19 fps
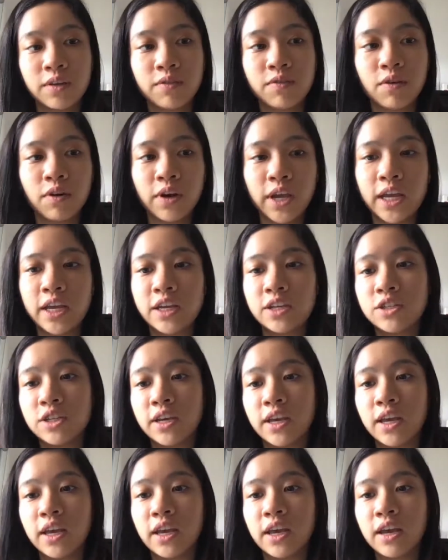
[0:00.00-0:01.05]
for
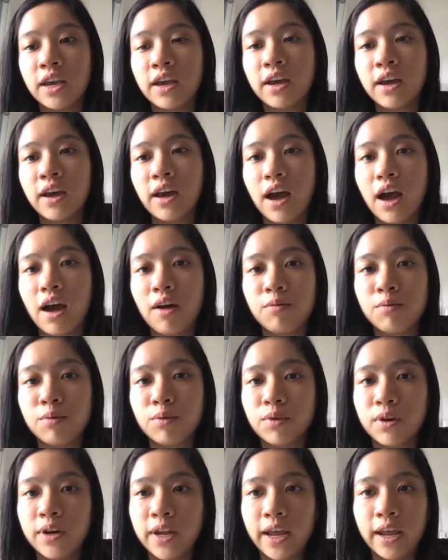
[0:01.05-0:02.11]
AAJA, I
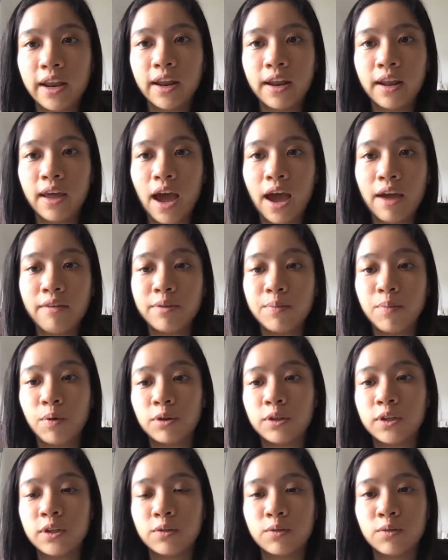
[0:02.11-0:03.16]
wrote that I
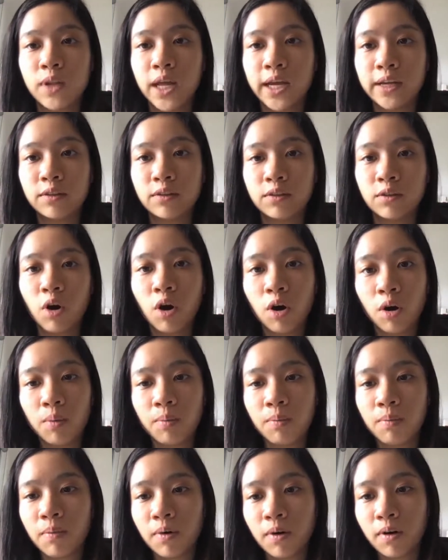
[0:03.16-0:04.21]
reported to like
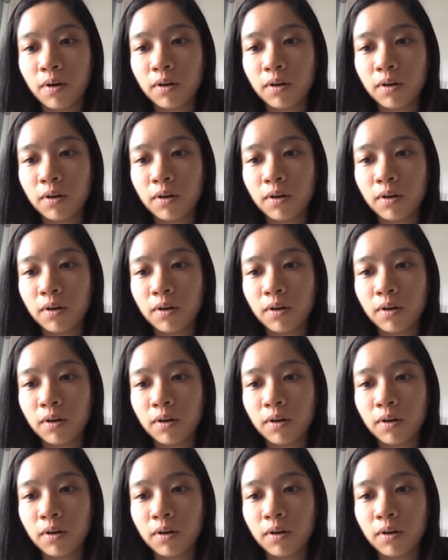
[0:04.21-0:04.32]
Tom